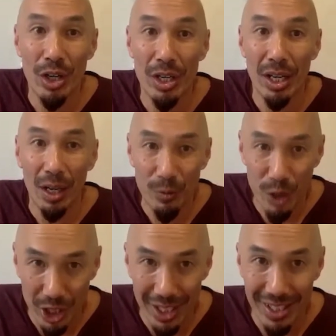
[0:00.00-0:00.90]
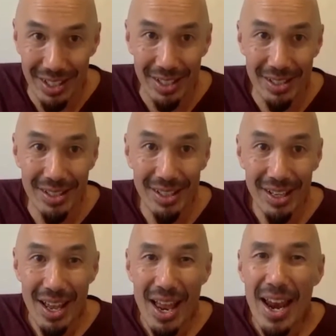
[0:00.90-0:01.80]
heard of Jesus,
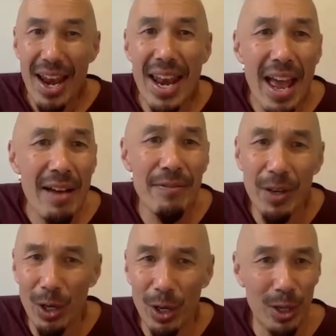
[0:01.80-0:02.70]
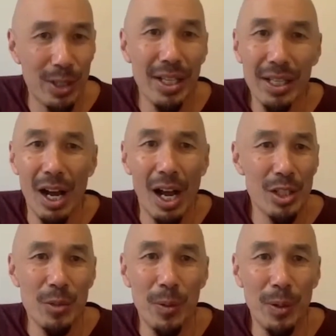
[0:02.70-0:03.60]
never
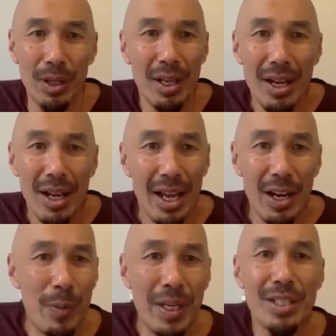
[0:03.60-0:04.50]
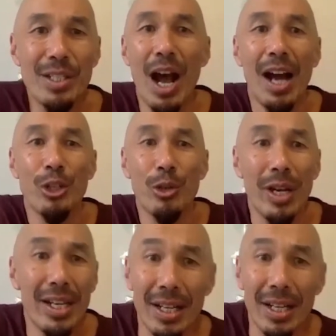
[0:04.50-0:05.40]
heard the gospel, and have been
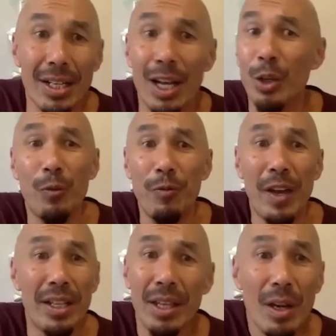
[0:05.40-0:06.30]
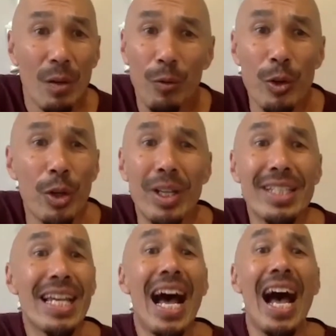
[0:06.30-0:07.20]
indoctrinated in another faith for
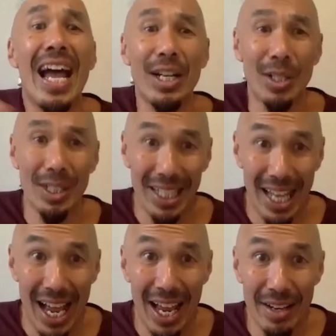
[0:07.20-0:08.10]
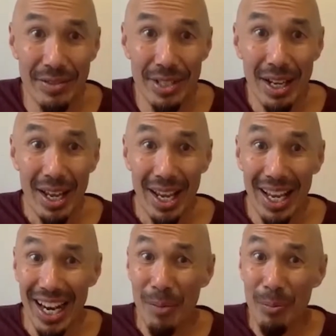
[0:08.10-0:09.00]
their entire lives.
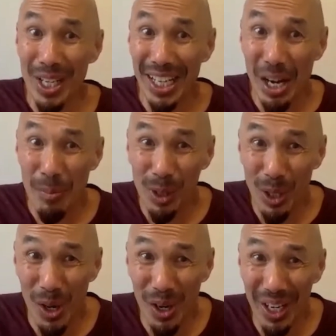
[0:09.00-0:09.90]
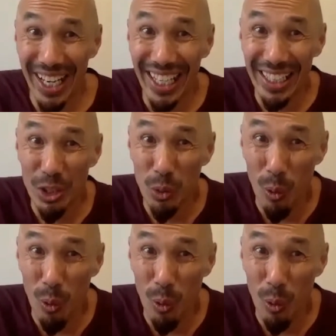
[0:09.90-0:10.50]
And I'm going to come along and I get this